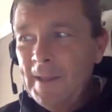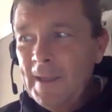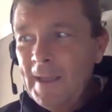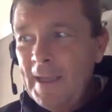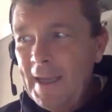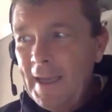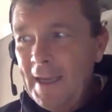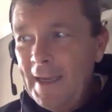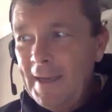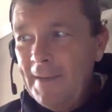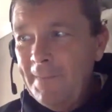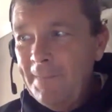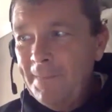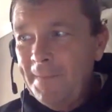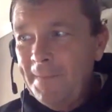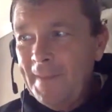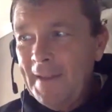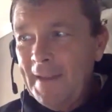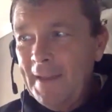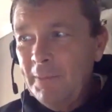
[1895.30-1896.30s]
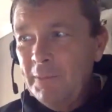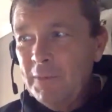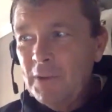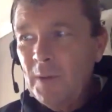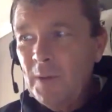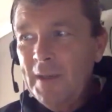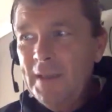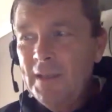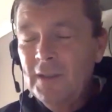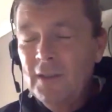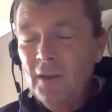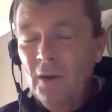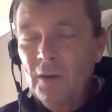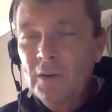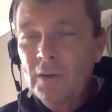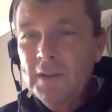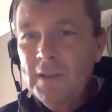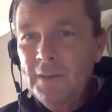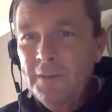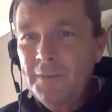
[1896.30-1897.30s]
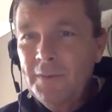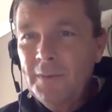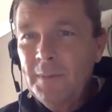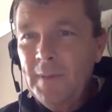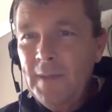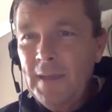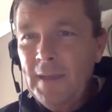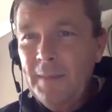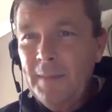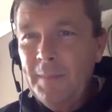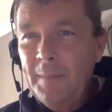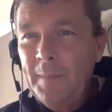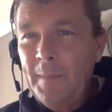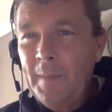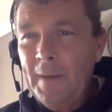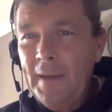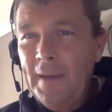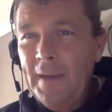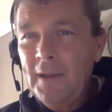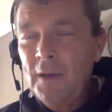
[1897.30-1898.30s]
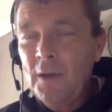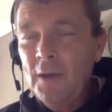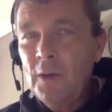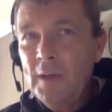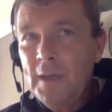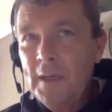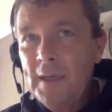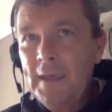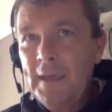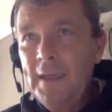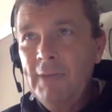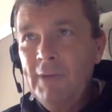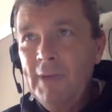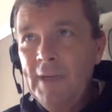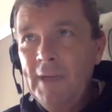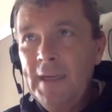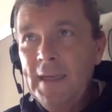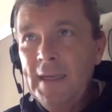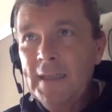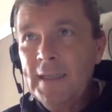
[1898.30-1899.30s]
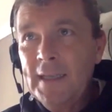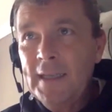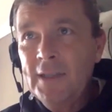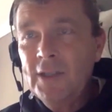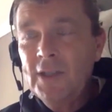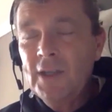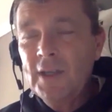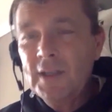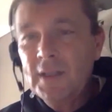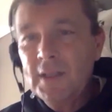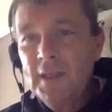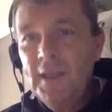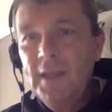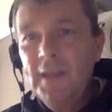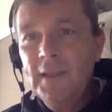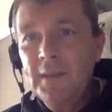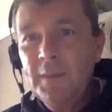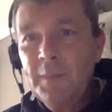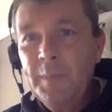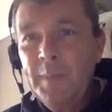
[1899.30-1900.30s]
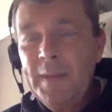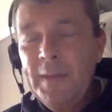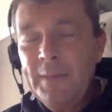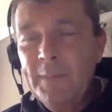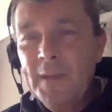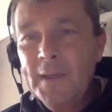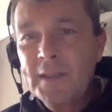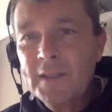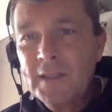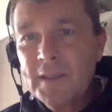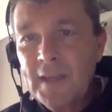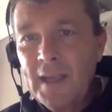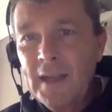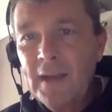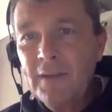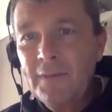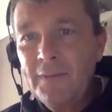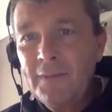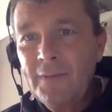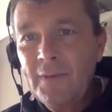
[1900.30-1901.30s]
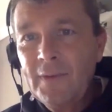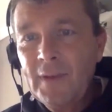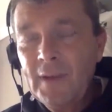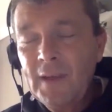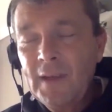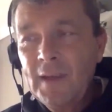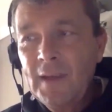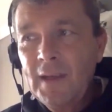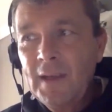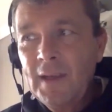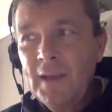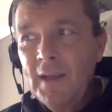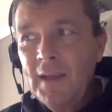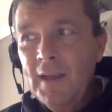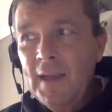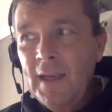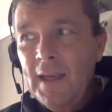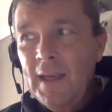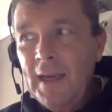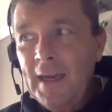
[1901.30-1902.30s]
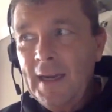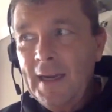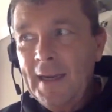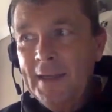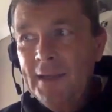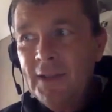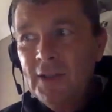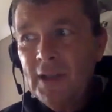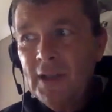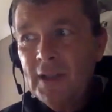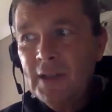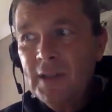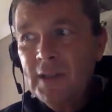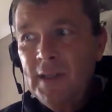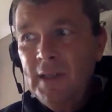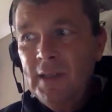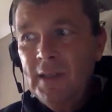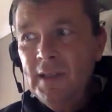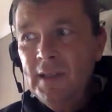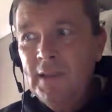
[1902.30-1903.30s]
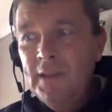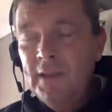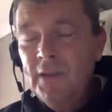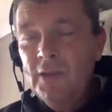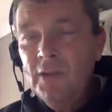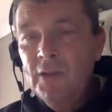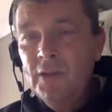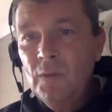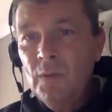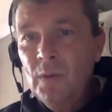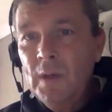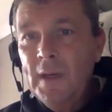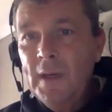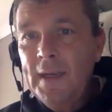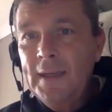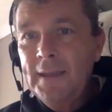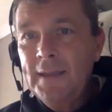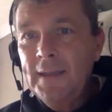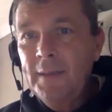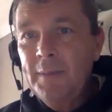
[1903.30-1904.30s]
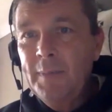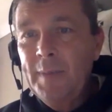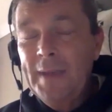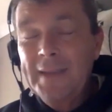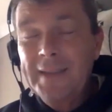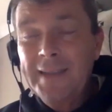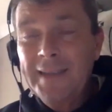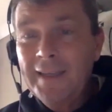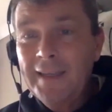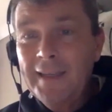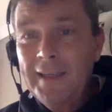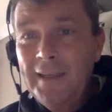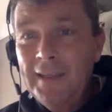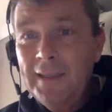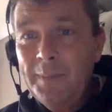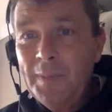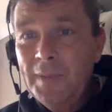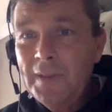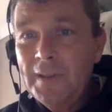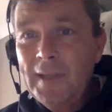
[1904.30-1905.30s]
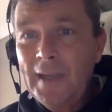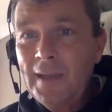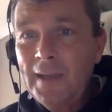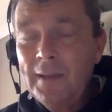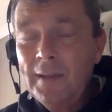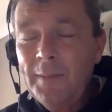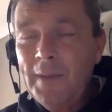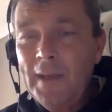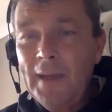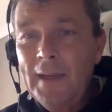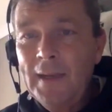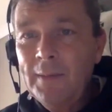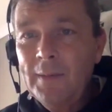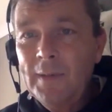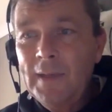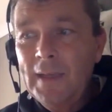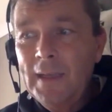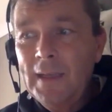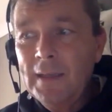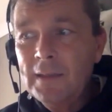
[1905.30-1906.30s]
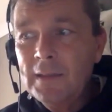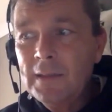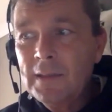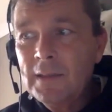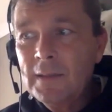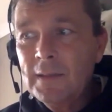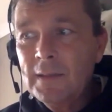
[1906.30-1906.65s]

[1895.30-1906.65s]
it was quite daunting for me, but I quickly realized I just needed to be myself. And I just needed to do what I did best. I didn't need to pretend to be anybody else.